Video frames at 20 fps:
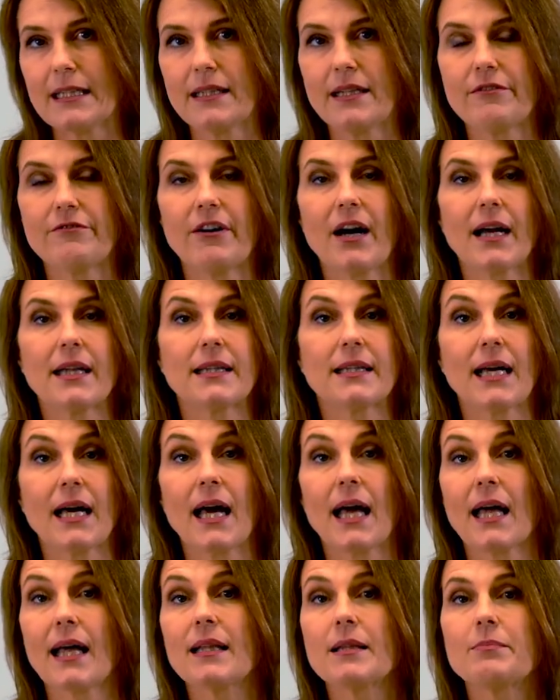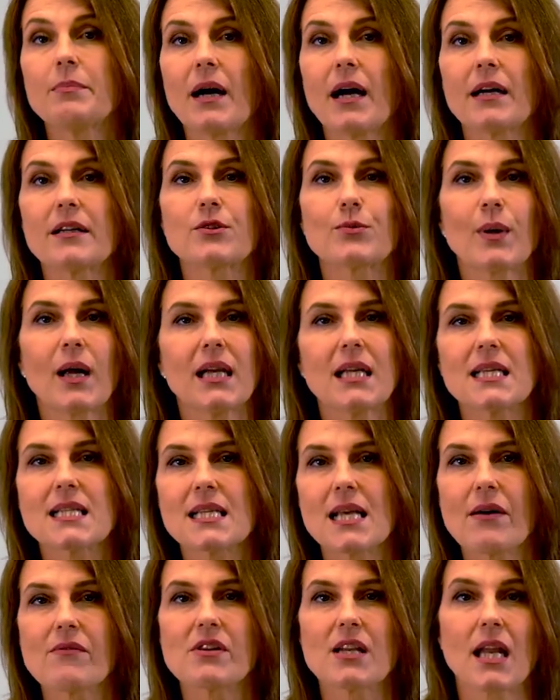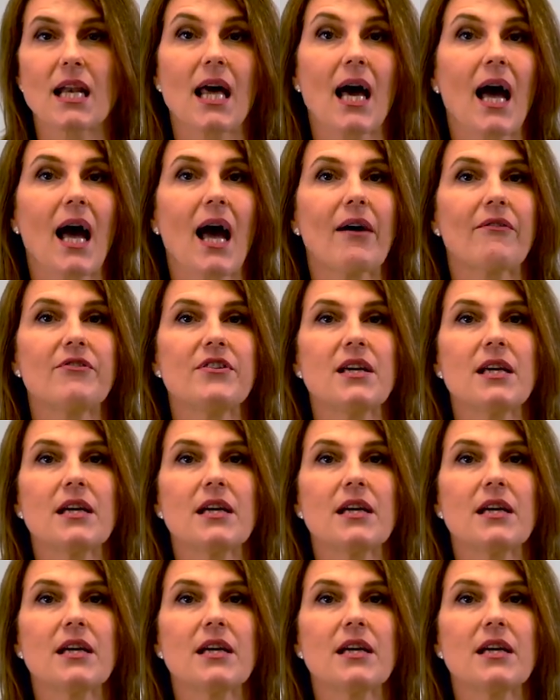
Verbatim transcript: Divide that by 27 and a half